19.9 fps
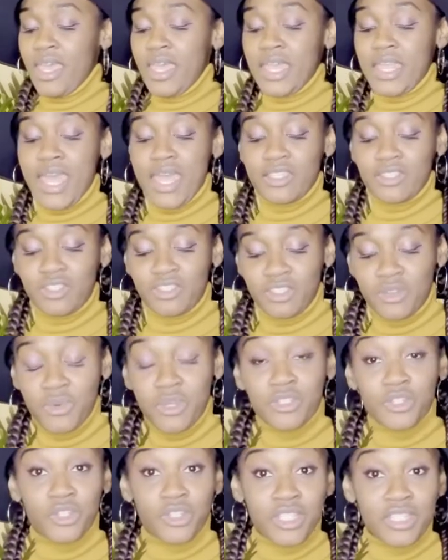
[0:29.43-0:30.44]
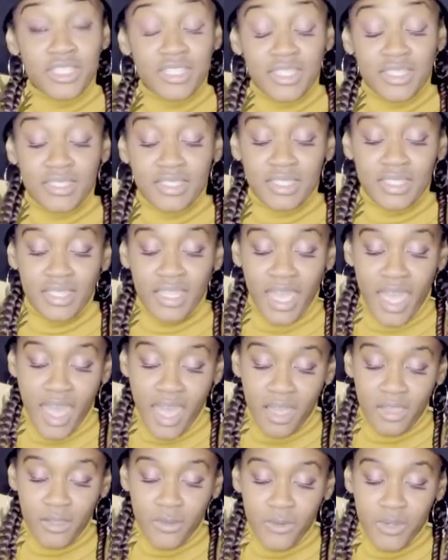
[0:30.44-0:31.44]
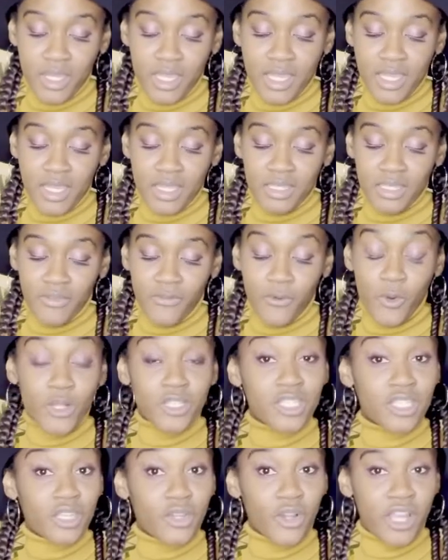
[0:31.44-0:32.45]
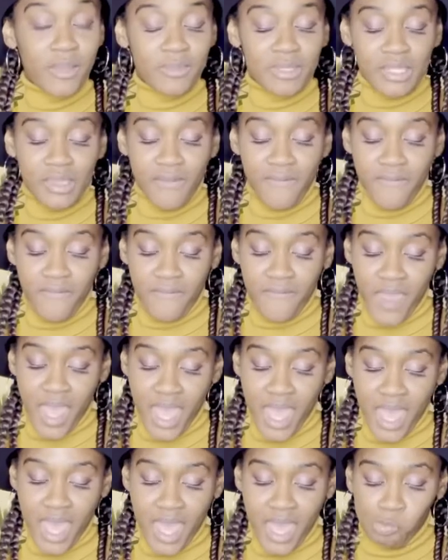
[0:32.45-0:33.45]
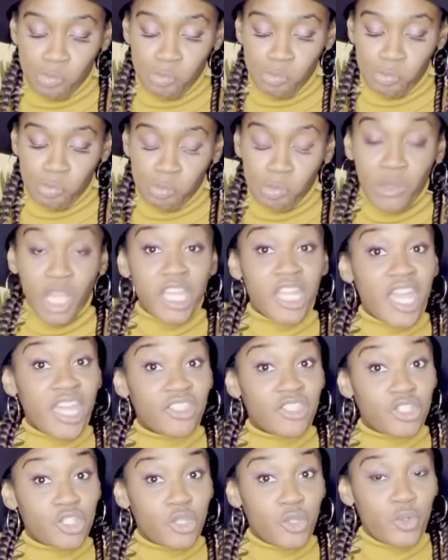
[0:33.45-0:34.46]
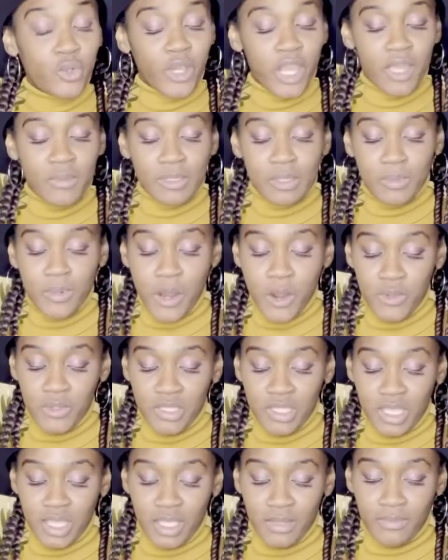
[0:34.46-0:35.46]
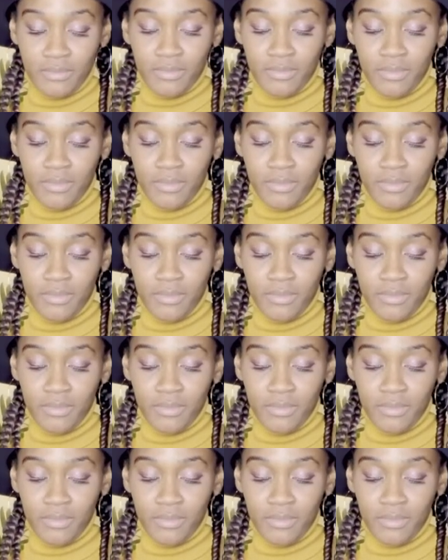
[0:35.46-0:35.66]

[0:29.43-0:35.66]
It has 260 calories, 14 grams of fat, and it has 2 grams of protein.